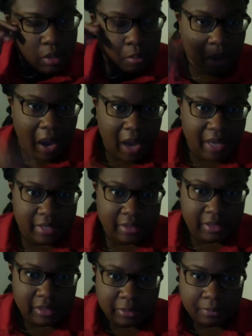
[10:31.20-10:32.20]

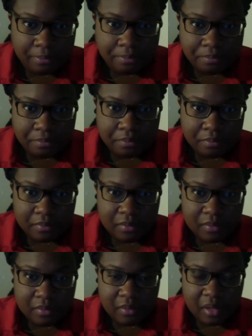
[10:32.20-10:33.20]
bias
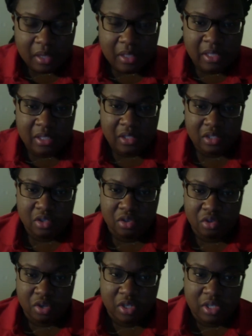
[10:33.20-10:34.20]
against the
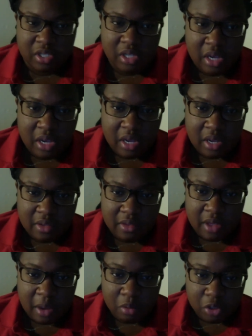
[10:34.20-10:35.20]
drugs
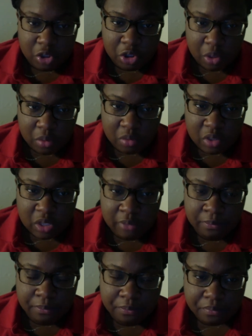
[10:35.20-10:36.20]
that were
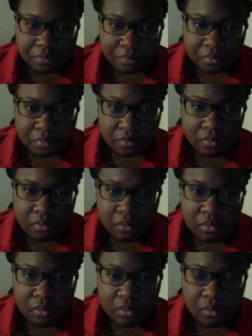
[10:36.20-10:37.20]
chosen.
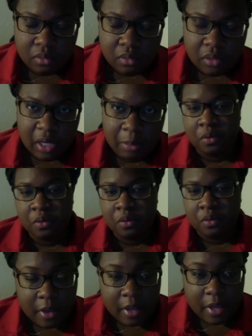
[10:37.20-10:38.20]
It
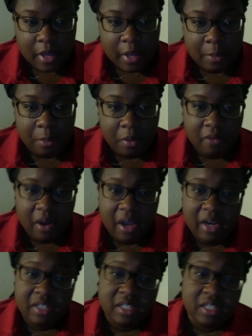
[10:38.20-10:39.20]

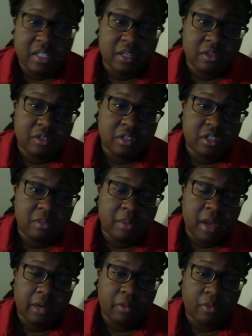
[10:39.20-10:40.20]
provided a detailed
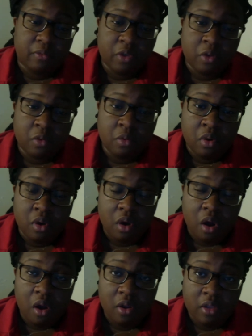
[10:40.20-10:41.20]
systematic review
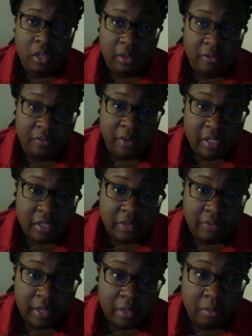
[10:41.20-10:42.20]
on the effects
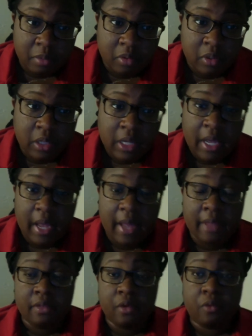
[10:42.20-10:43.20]
available,
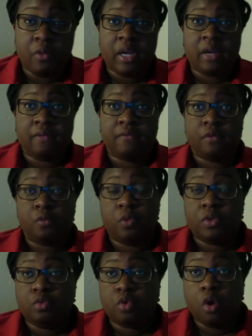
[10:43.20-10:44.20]
and the rate of
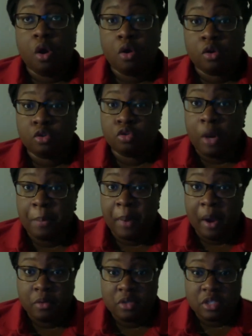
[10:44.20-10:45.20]
withdrawal or
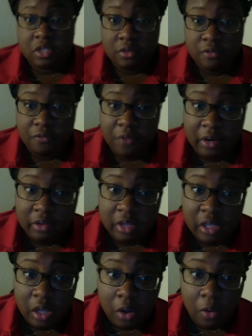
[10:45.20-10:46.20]
dropout was fairly
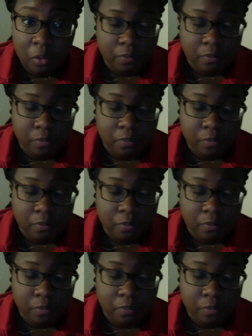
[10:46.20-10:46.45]
low.